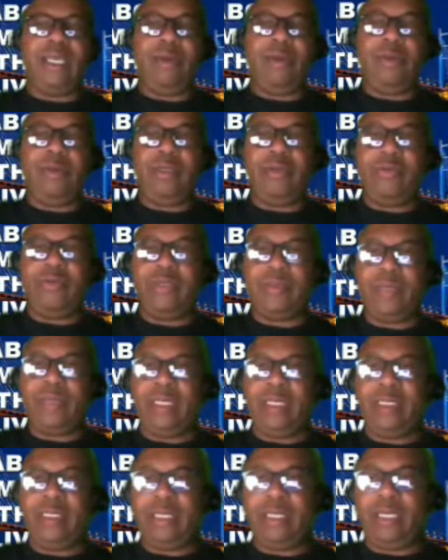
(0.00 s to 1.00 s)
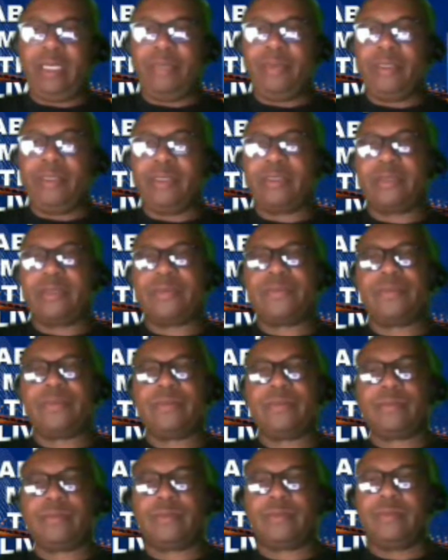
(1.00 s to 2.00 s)
I will respond to comments
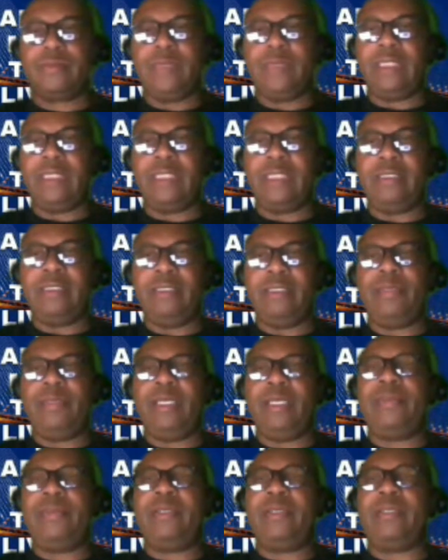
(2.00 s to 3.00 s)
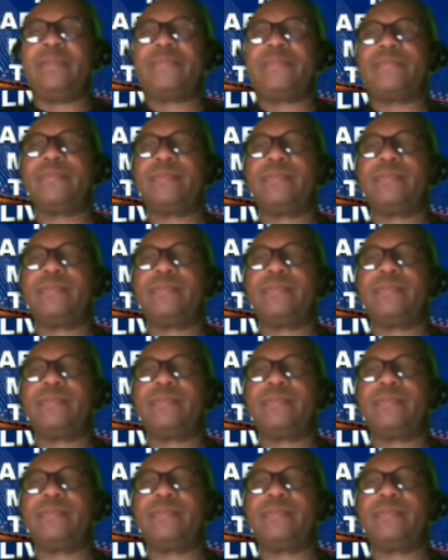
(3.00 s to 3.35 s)
as I see them pop up